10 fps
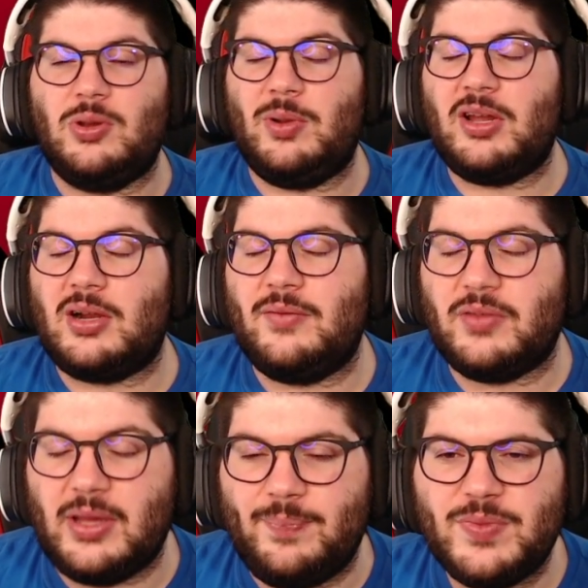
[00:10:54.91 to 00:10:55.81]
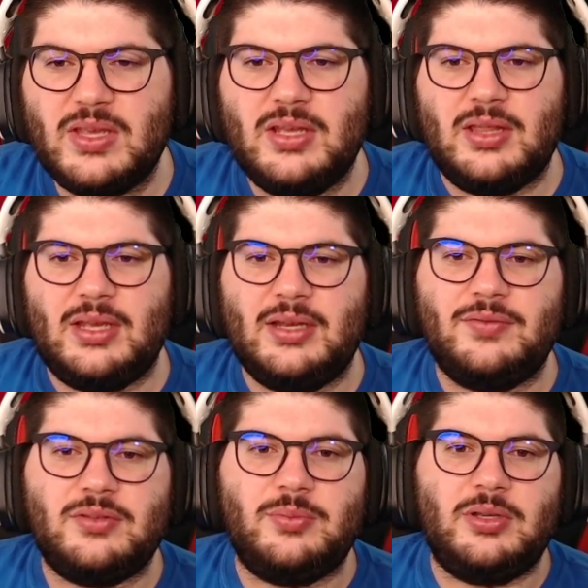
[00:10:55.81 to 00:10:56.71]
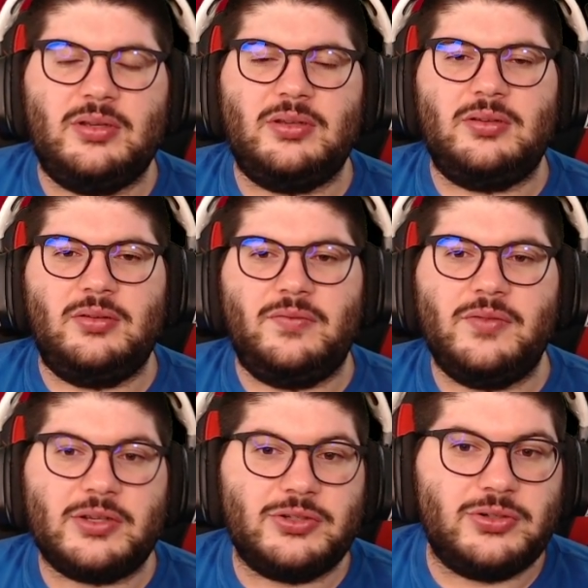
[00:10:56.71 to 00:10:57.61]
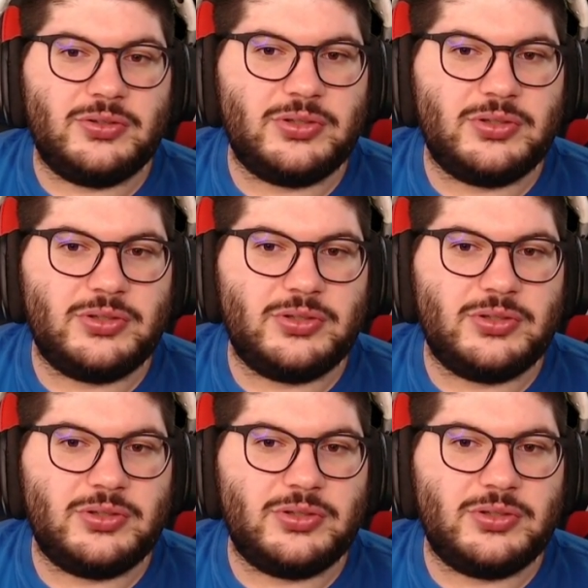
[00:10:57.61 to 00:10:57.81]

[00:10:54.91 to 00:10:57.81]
But luckily for them, they have some good fixtures.